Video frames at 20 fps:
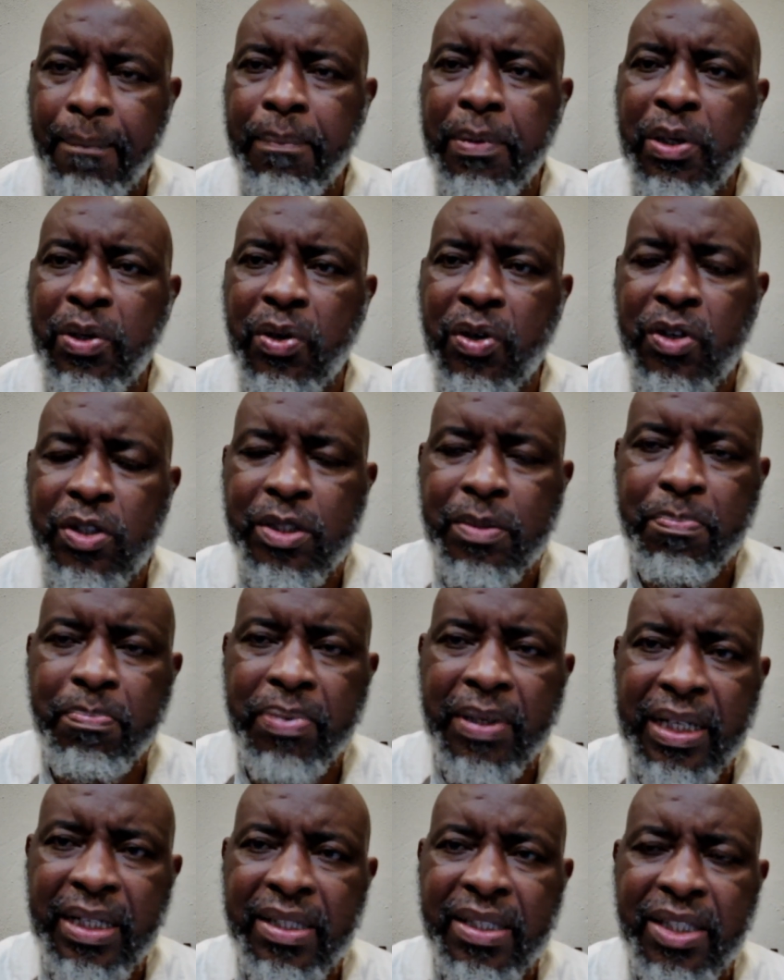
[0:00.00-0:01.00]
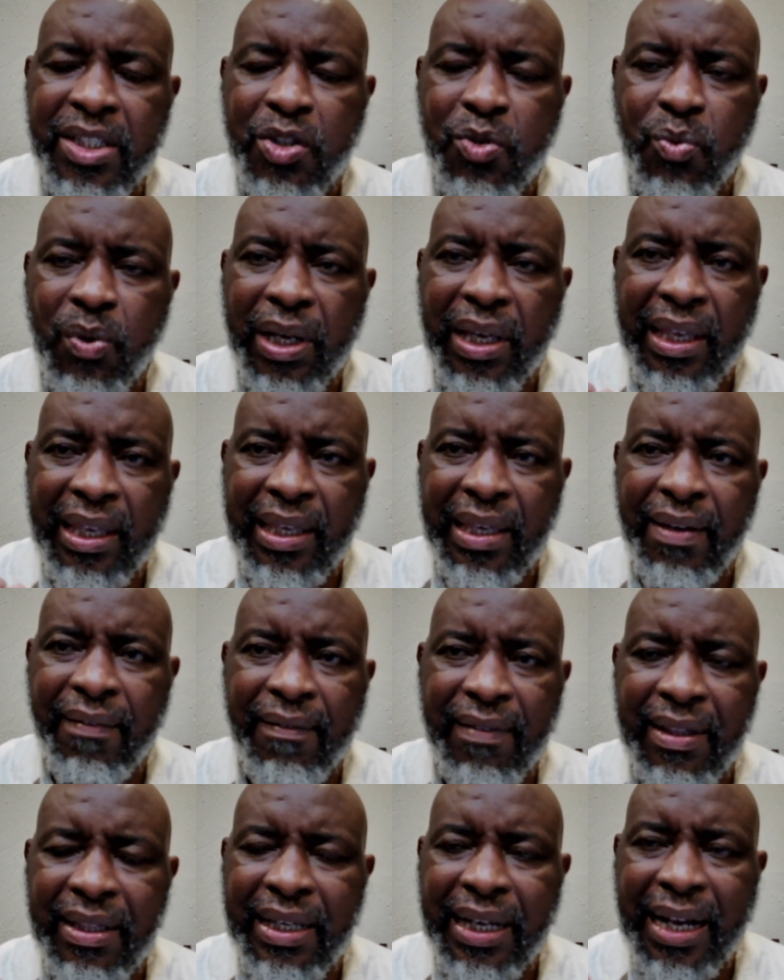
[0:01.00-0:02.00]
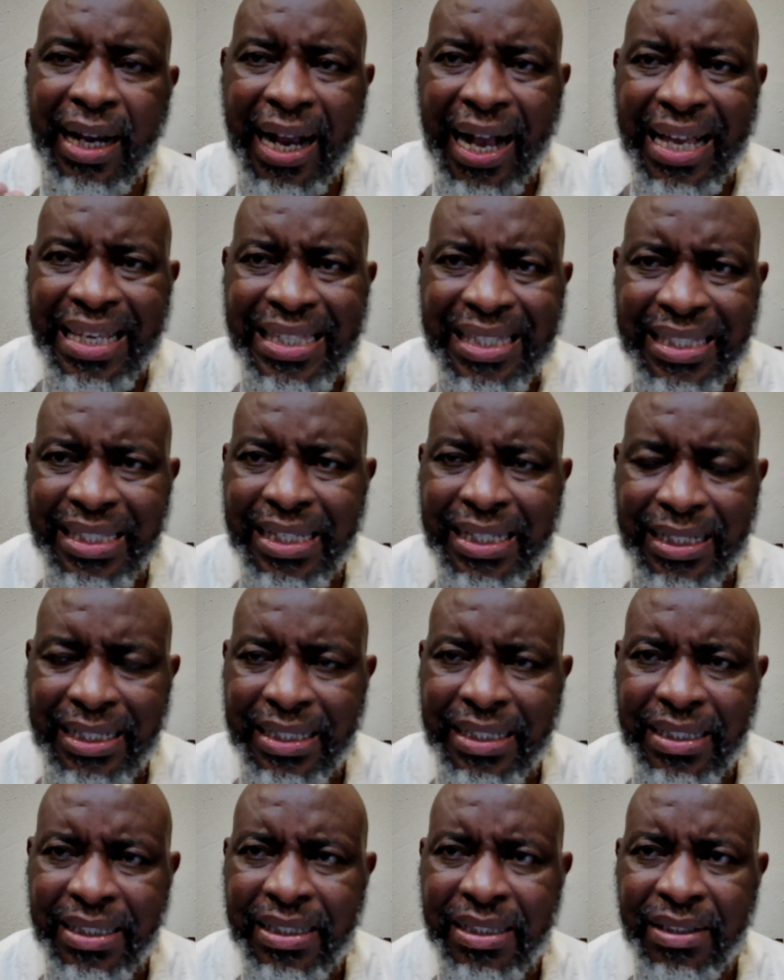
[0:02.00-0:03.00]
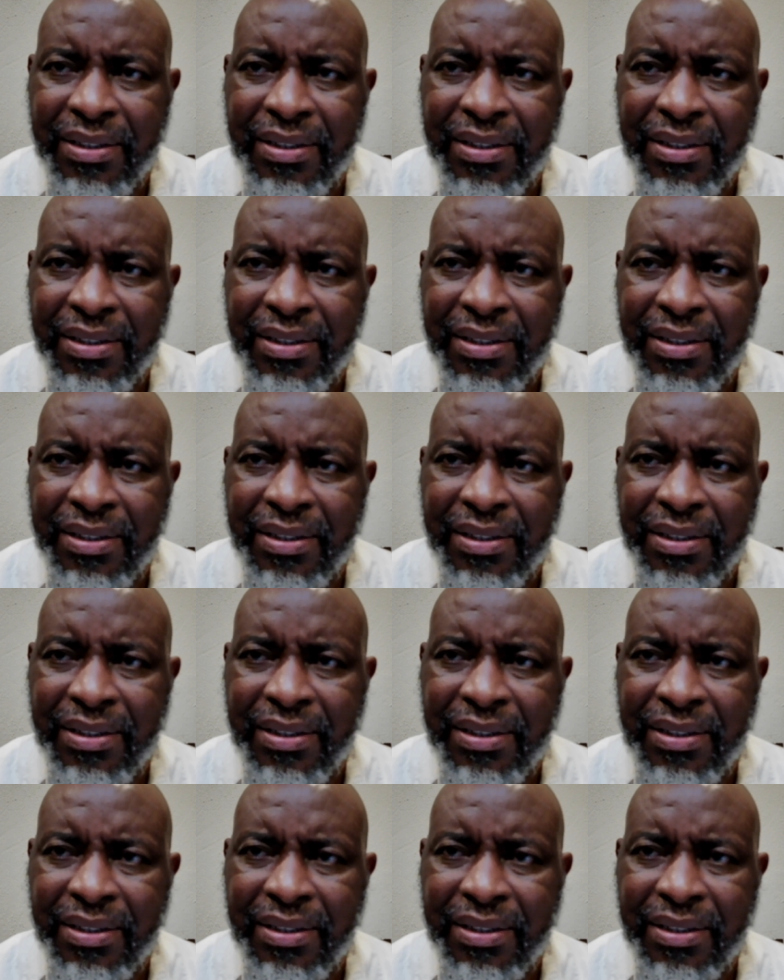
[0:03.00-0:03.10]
because priests were given the custody